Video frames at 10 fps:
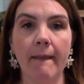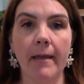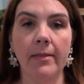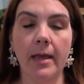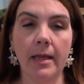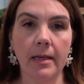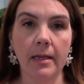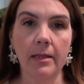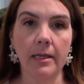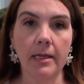And
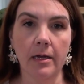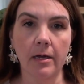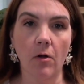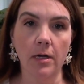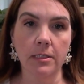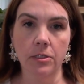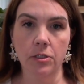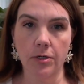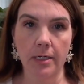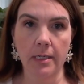then across the
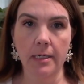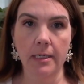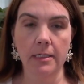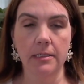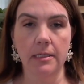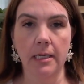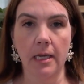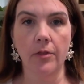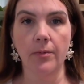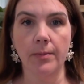street is the
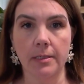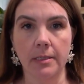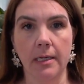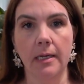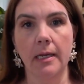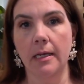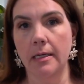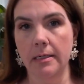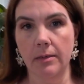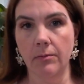other building
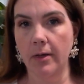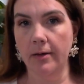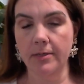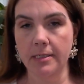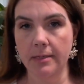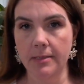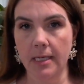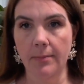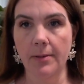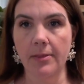and it will have the same
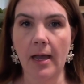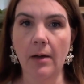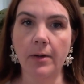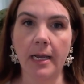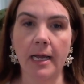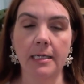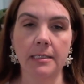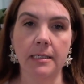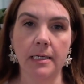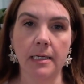setup, but that one
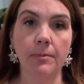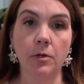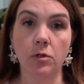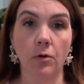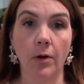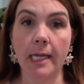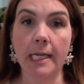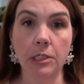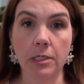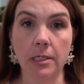has the commercial grade
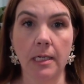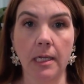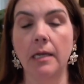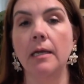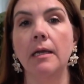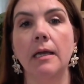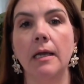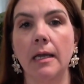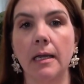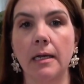kitchen in it.
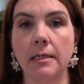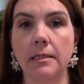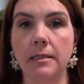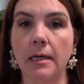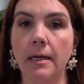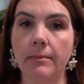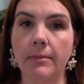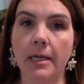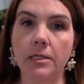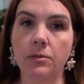And
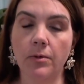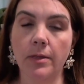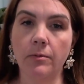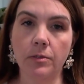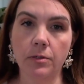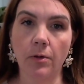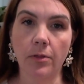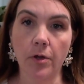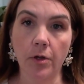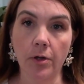that is where they will do all
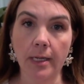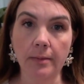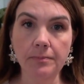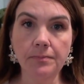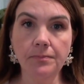the cooking.